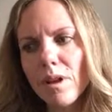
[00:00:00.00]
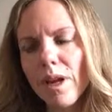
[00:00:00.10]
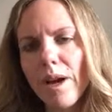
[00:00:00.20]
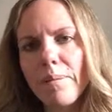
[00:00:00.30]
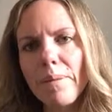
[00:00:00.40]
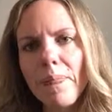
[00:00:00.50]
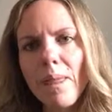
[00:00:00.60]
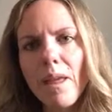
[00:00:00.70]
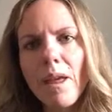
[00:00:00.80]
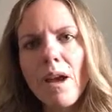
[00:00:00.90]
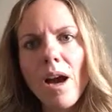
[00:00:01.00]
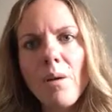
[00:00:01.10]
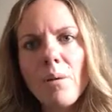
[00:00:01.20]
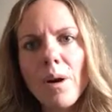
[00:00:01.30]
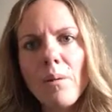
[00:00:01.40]
Yeah.
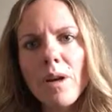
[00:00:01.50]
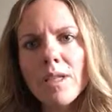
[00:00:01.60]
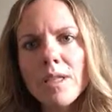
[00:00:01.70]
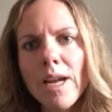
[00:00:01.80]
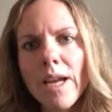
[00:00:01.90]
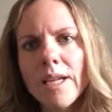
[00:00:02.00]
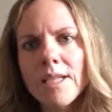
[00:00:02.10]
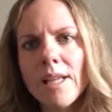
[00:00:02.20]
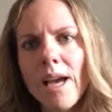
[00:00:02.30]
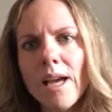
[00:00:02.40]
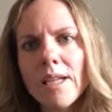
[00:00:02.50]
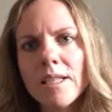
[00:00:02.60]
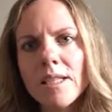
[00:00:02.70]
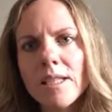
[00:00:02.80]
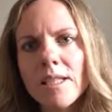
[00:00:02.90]
What I want to say is
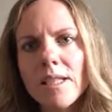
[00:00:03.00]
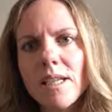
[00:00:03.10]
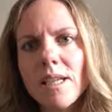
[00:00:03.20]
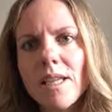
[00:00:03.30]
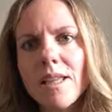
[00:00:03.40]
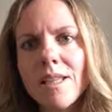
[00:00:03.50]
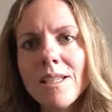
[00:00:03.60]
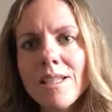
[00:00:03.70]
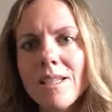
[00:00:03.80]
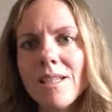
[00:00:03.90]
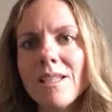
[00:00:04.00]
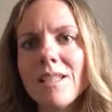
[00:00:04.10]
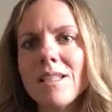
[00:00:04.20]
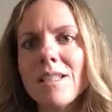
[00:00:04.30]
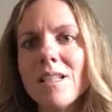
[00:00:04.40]
that this
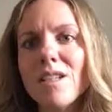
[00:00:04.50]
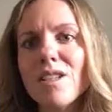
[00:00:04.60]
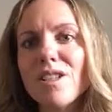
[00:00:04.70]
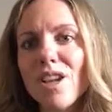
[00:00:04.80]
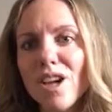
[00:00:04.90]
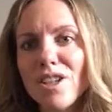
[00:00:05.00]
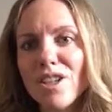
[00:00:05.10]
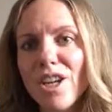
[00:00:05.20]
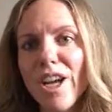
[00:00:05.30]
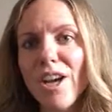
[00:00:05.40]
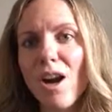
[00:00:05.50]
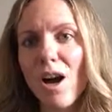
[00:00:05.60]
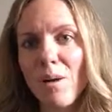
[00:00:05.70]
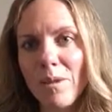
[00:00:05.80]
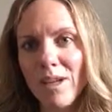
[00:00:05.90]
is such a
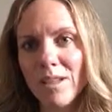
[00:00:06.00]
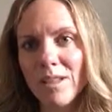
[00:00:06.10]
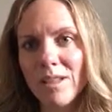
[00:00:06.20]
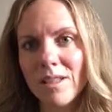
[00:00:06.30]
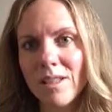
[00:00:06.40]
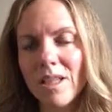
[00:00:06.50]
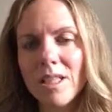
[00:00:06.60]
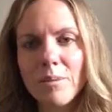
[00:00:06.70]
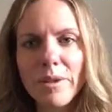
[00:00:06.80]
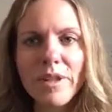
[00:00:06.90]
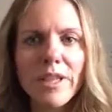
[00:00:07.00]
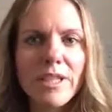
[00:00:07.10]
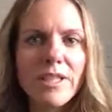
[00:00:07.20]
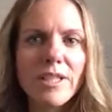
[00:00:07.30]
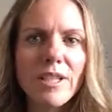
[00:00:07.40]
common
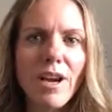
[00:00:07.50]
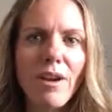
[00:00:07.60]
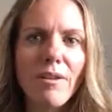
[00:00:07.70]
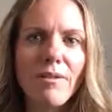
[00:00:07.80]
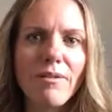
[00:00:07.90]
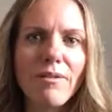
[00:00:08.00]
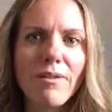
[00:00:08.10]
experience of